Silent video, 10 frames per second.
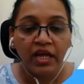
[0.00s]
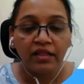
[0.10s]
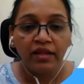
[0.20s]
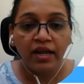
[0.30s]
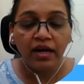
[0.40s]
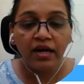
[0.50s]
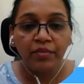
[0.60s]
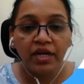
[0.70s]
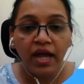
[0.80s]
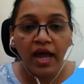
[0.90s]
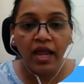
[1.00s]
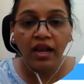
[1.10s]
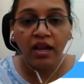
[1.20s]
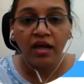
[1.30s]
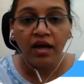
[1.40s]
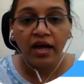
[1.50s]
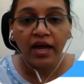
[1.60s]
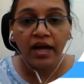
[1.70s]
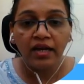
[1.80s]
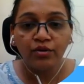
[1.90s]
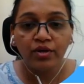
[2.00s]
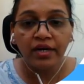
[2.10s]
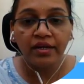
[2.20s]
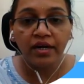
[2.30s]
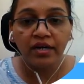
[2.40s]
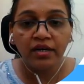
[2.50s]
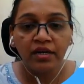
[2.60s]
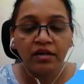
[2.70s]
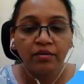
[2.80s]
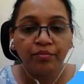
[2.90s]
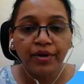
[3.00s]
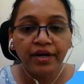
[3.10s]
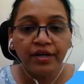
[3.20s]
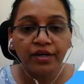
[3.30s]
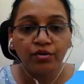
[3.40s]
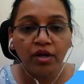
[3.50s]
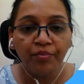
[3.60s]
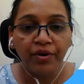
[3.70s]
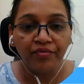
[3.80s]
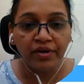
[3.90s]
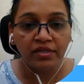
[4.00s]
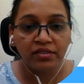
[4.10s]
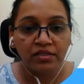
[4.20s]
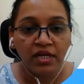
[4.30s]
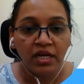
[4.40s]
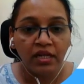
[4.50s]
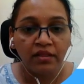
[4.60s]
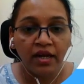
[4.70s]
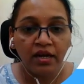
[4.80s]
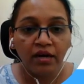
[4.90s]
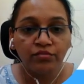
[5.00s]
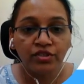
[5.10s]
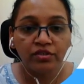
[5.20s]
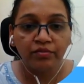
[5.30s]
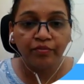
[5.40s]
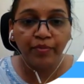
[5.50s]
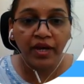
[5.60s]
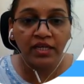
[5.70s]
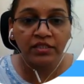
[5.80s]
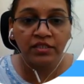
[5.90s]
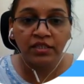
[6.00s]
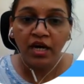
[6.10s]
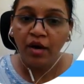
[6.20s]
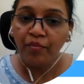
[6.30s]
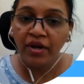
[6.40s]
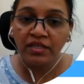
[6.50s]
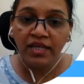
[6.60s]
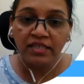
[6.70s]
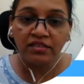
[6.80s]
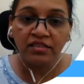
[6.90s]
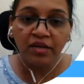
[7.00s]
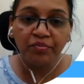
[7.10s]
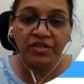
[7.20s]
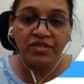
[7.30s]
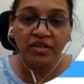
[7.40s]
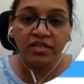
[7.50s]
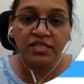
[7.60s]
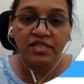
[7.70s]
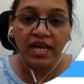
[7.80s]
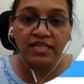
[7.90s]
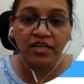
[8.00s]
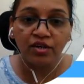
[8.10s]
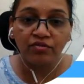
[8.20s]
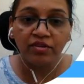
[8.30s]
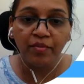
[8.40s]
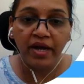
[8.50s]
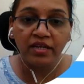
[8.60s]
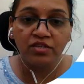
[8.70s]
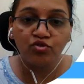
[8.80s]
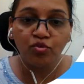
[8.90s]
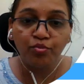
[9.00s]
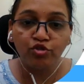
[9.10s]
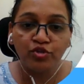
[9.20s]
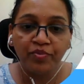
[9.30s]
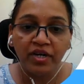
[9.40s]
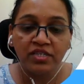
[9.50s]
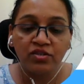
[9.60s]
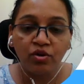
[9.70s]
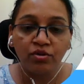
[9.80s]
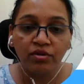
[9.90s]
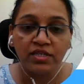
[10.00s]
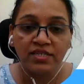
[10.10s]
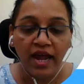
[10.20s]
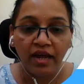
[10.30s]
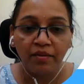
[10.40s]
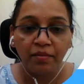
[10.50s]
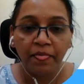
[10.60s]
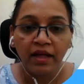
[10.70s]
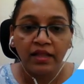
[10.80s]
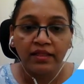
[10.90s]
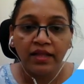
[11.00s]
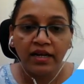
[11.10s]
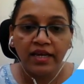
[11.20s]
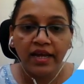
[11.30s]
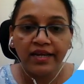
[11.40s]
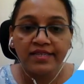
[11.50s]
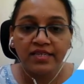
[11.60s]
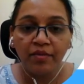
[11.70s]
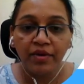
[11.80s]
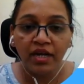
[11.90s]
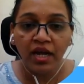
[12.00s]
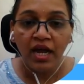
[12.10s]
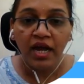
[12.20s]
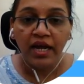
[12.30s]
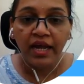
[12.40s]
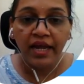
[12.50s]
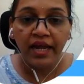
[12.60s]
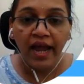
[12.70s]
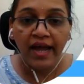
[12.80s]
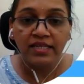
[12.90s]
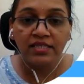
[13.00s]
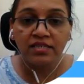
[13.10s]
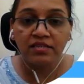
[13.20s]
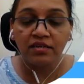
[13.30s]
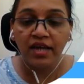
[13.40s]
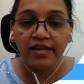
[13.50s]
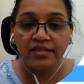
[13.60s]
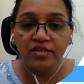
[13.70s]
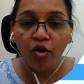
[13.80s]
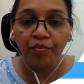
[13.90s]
Then coming L you can directly print into the prefix. Then comes plus. Plus has the same precedence as that of the minus. So push plus onto the stack. Then K is coming. K is the